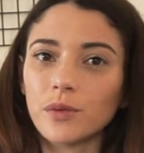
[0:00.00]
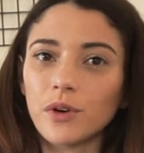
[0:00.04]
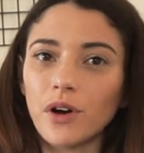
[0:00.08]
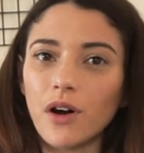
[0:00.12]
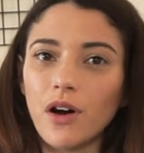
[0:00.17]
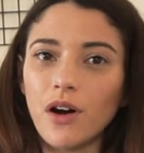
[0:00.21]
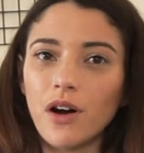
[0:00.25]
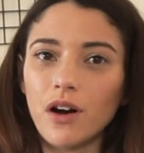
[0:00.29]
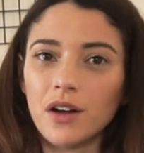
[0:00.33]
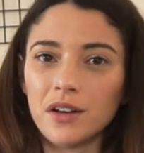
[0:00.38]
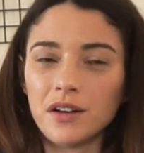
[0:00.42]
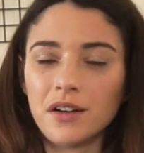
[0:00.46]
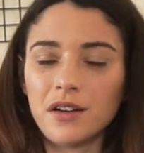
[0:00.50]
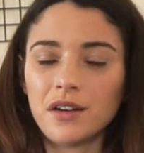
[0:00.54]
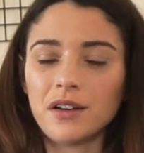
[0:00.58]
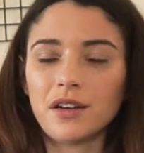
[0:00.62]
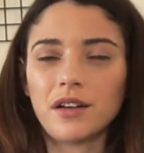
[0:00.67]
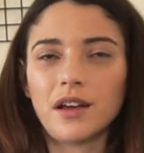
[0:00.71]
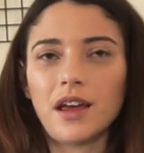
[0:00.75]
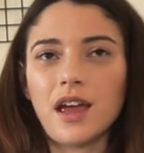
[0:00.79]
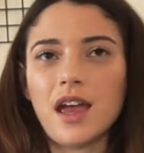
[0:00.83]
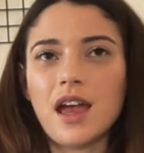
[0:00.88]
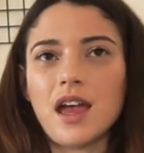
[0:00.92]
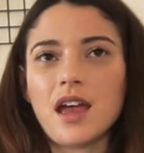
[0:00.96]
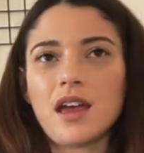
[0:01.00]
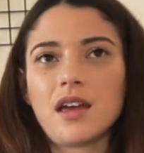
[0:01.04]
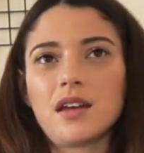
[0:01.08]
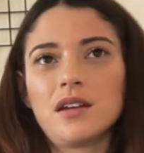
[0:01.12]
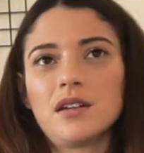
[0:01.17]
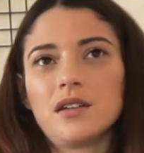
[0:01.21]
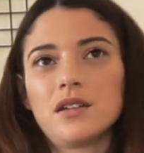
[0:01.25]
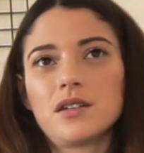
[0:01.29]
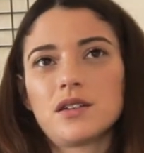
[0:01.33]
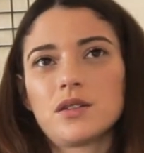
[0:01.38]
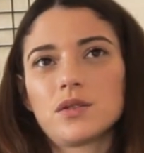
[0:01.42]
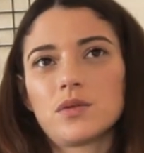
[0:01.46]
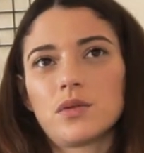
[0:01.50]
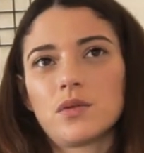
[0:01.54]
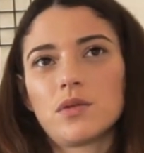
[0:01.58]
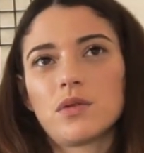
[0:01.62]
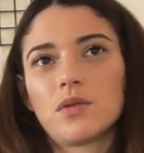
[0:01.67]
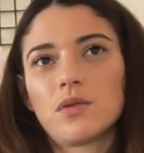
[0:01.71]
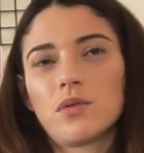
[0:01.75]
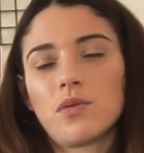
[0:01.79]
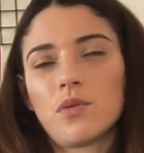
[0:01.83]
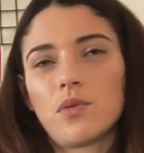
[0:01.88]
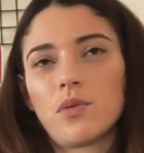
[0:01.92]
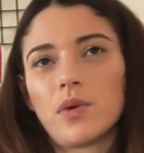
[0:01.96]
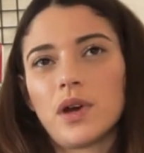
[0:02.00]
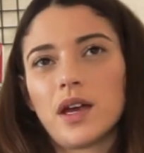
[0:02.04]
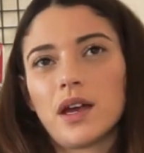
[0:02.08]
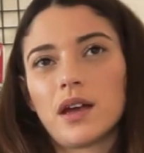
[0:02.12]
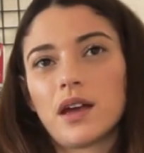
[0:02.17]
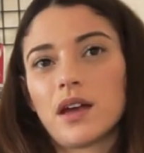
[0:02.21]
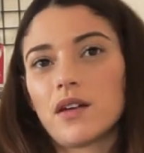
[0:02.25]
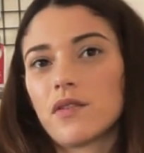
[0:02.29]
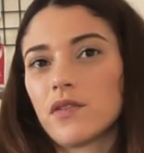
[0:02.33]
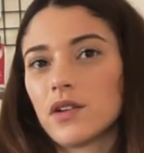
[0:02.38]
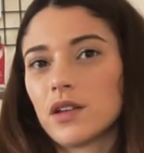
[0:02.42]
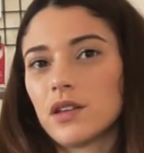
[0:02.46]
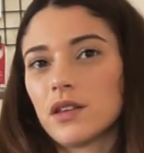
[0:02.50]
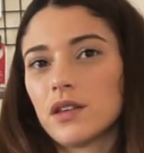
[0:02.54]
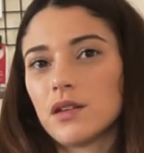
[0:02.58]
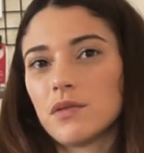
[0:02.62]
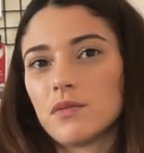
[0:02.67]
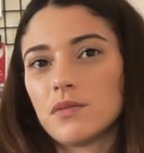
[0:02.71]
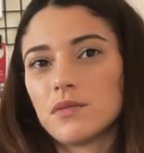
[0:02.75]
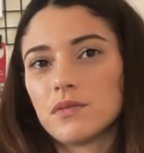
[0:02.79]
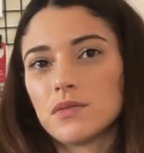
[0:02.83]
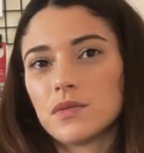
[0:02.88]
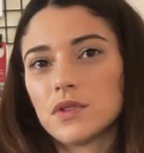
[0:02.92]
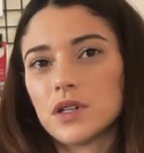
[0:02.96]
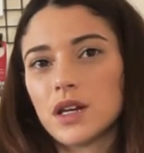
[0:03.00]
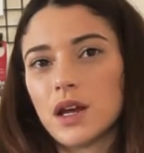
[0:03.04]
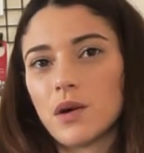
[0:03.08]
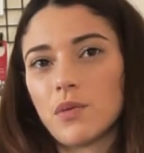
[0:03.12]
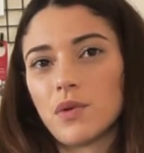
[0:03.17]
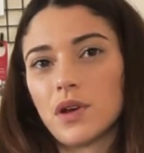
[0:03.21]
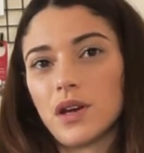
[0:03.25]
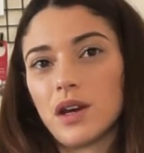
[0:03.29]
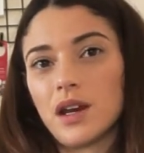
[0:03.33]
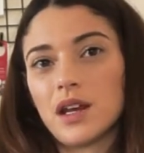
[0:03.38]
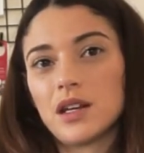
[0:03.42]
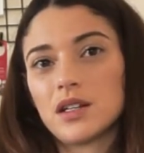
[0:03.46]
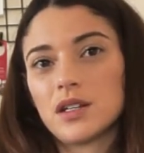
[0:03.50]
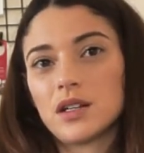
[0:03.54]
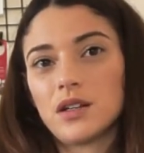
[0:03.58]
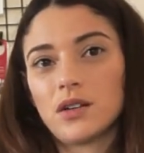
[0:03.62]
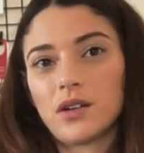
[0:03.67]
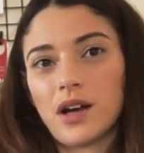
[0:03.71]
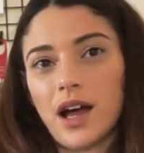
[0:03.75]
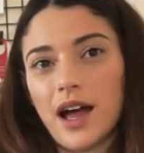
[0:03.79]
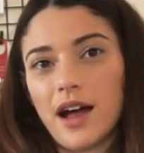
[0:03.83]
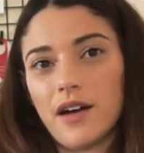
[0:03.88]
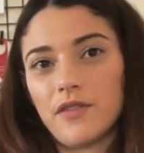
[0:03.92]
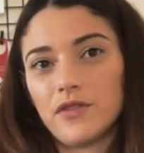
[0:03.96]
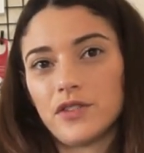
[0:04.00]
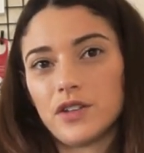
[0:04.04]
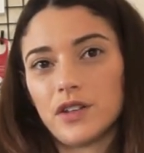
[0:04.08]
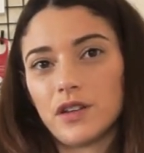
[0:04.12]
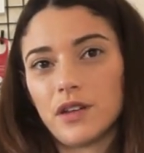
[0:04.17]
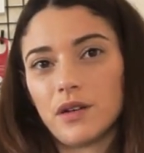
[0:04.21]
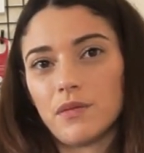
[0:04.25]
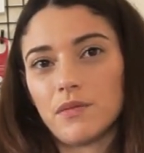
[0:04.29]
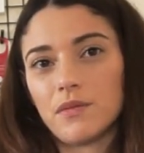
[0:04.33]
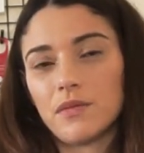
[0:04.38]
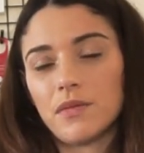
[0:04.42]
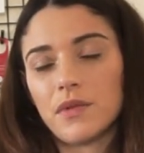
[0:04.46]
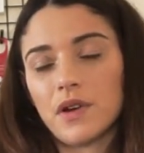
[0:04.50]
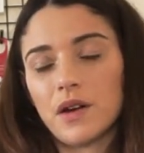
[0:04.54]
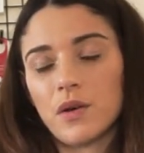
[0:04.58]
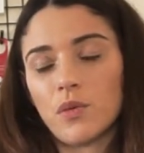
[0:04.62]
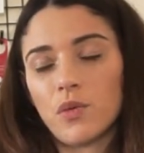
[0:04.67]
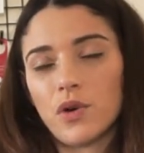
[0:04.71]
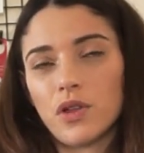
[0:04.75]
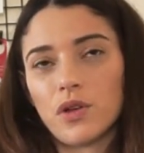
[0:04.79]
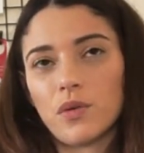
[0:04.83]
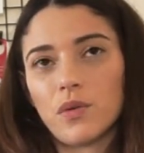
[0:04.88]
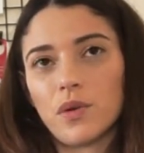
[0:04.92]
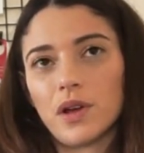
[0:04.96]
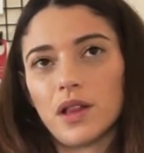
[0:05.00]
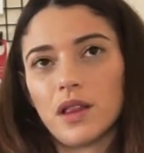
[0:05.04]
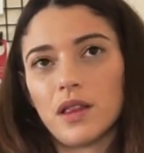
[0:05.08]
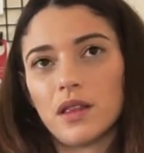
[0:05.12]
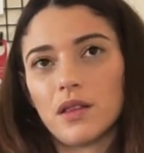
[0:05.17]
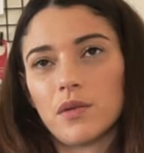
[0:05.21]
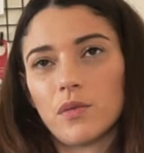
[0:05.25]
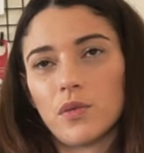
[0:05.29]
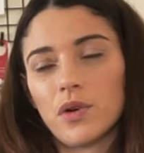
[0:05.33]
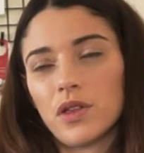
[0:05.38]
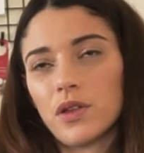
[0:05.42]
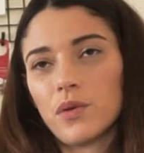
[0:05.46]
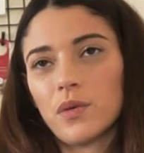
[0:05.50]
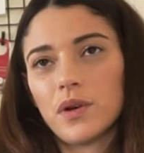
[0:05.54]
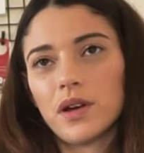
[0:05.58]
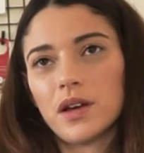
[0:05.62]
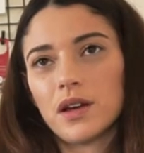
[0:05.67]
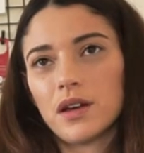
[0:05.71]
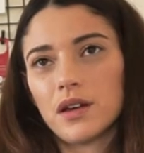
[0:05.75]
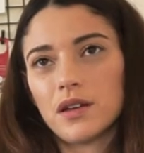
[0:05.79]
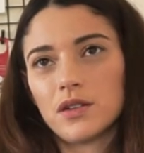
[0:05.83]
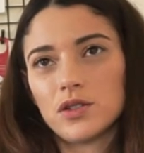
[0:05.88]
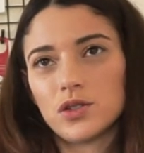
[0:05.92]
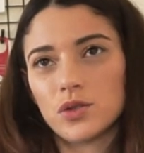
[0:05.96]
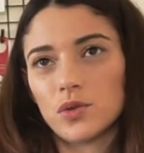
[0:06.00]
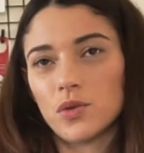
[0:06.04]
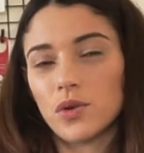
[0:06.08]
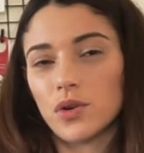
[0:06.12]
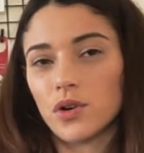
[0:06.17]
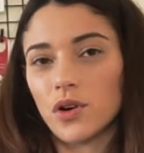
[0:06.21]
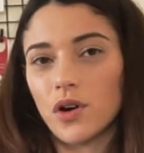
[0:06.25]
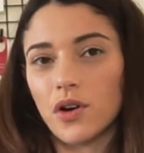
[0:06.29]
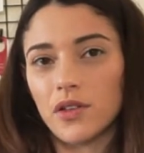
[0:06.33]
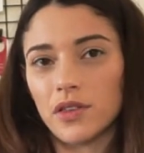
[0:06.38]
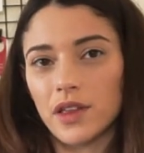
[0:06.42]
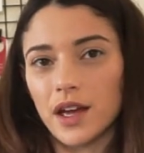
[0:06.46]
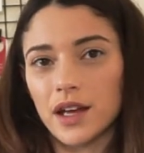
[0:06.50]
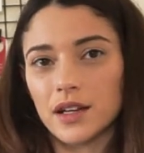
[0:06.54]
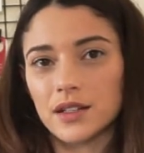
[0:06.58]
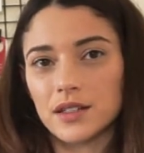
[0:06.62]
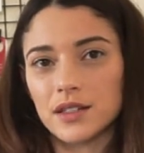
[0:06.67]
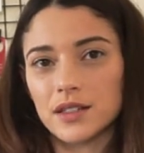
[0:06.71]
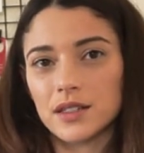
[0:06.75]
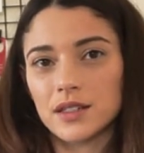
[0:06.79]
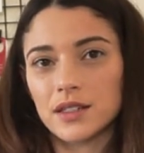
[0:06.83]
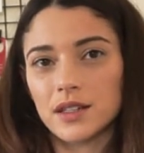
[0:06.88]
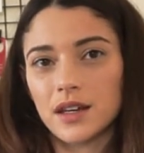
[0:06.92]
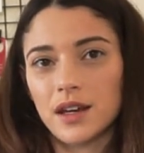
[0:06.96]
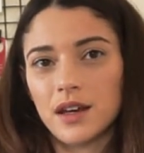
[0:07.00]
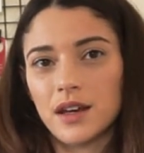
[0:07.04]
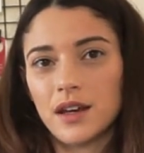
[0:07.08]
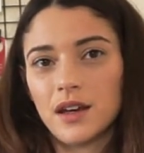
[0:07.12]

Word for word: God and we are given them and we need to look after them whether we whether we do or not that's